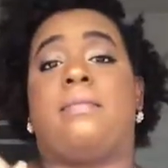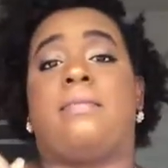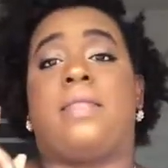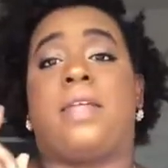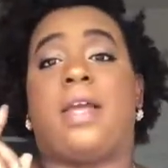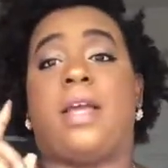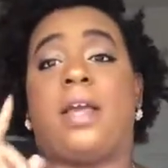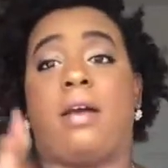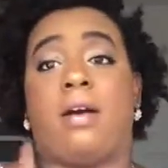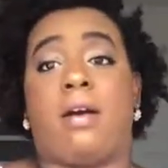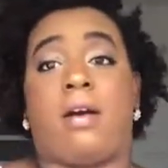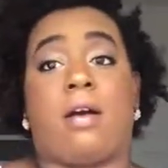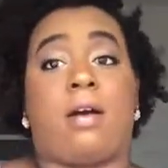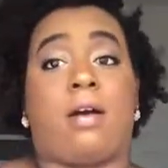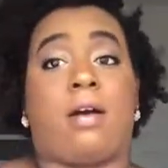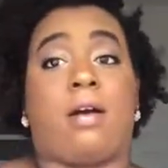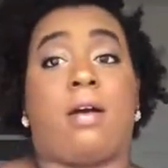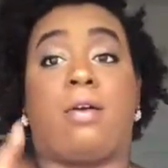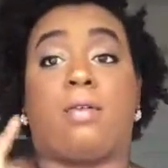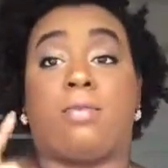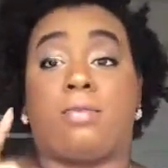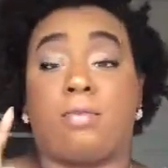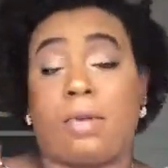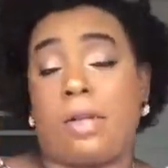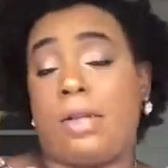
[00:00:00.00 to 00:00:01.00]
They are
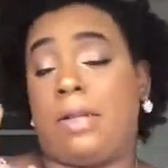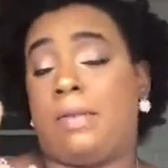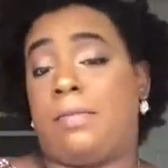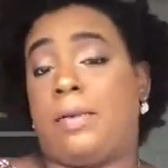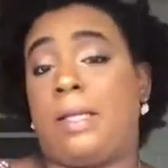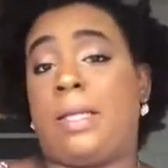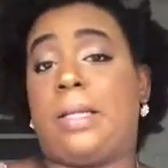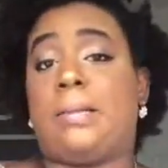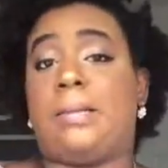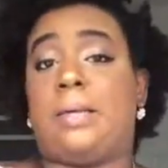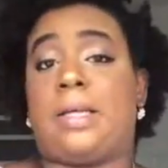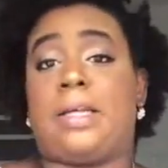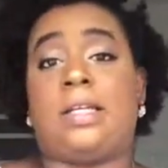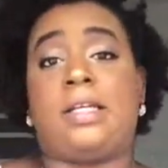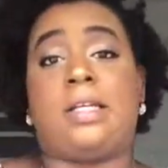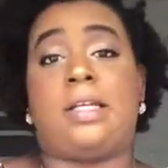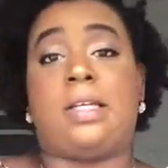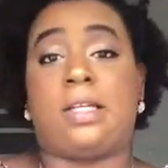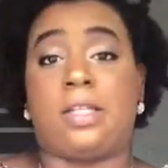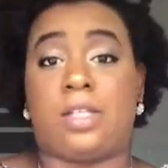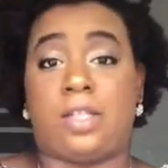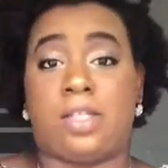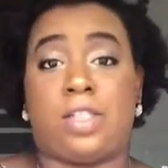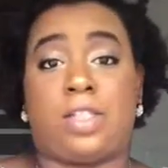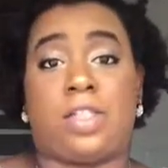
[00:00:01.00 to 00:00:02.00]
a really, really big
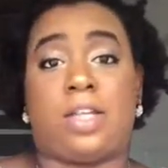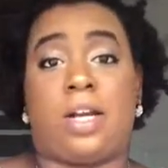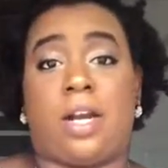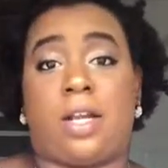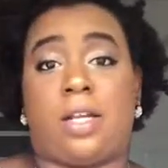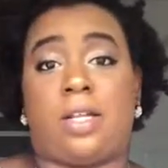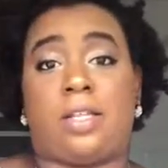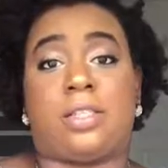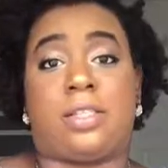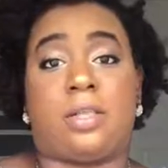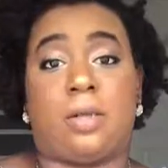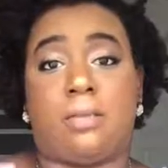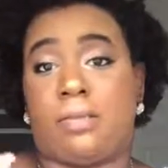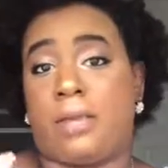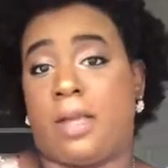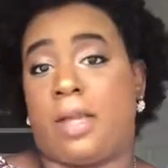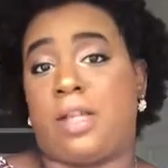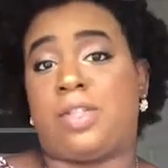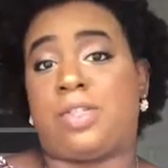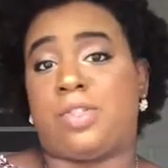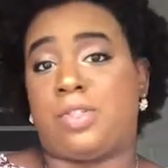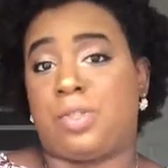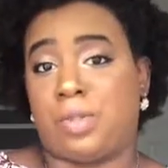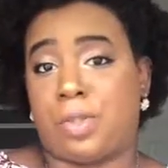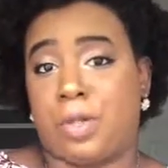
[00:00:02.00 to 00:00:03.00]
deal in Charlotte, so
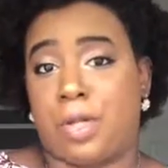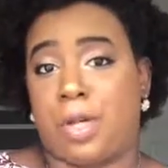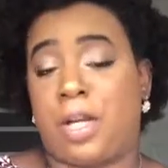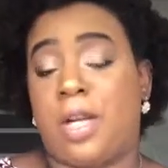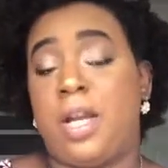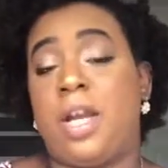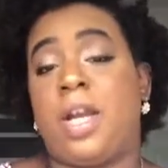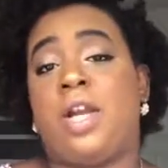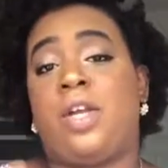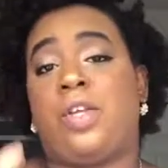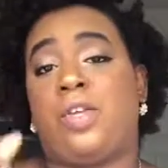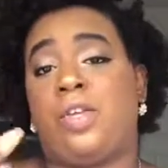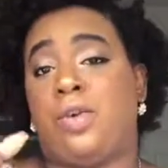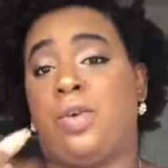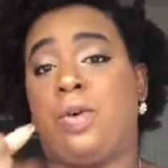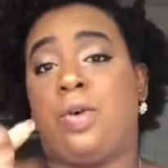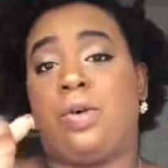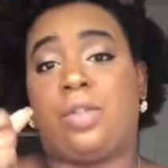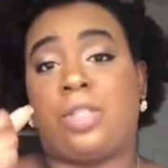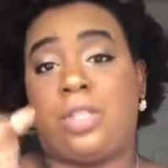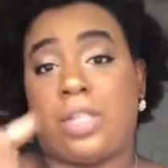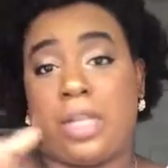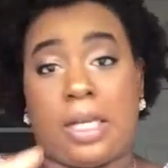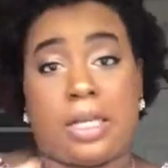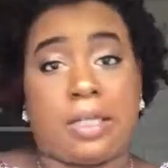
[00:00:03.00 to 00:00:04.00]
make sure you
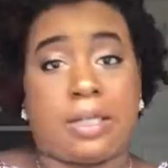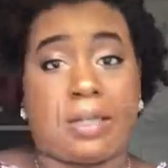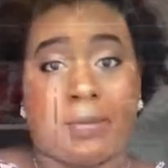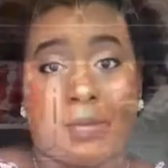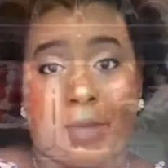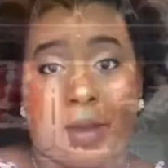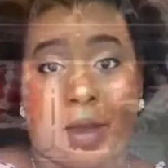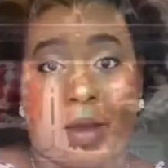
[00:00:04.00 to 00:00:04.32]
go check them